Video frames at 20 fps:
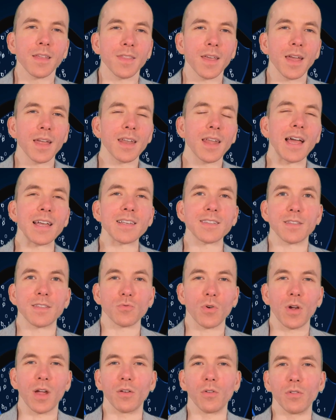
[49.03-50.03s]
Then, as the
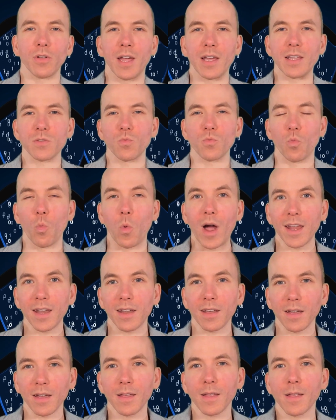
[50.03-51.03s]
triangle gets
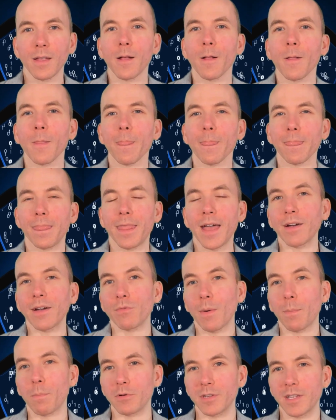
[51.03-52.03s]
wider,
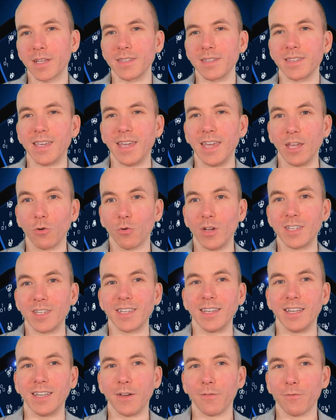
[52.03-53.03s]
that represents the
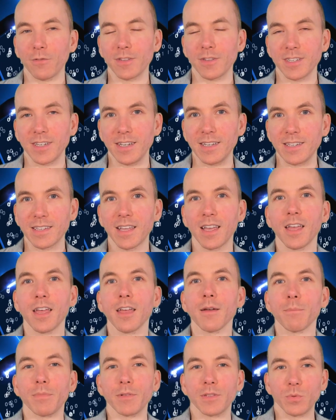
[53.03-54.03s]
increasing differences
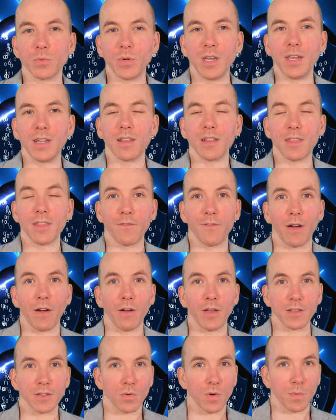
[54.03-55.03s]
between the
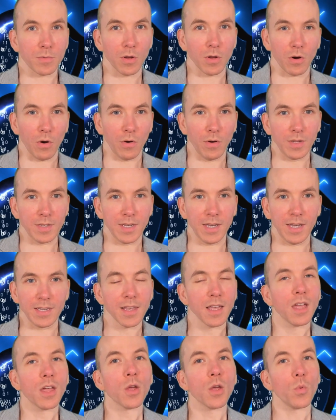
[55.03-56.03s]
various
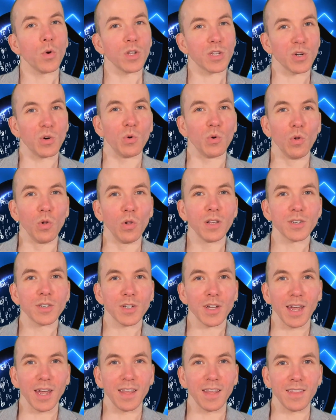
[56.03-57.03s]
cryptocurrencies which all
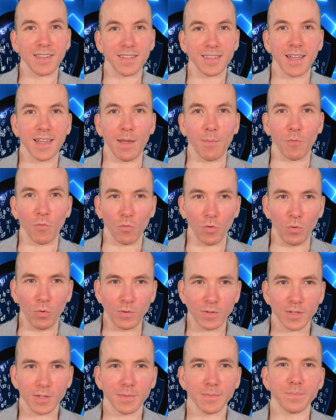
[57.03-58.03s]
share the same
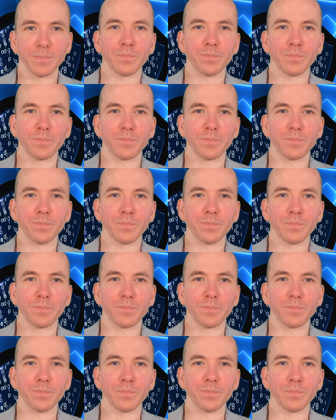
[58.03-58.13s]
root.